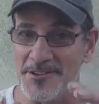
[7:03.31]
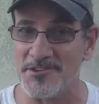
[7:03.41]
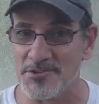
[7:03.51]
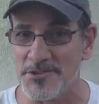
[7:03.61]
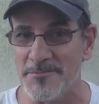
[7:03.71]
I'm
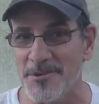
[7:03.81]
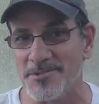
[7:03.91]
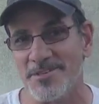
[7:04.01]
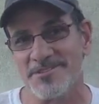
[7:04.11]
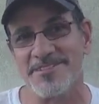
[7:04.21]
going to show you
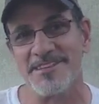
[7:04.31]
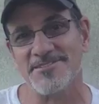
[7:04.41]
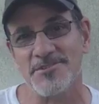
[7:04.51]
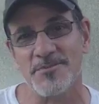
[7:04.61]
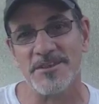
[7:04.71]
both of those
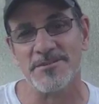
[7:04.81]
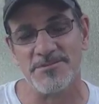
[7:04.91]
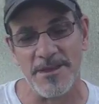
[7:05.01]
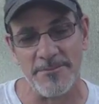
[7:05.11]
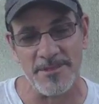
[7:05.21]
things this week sometime,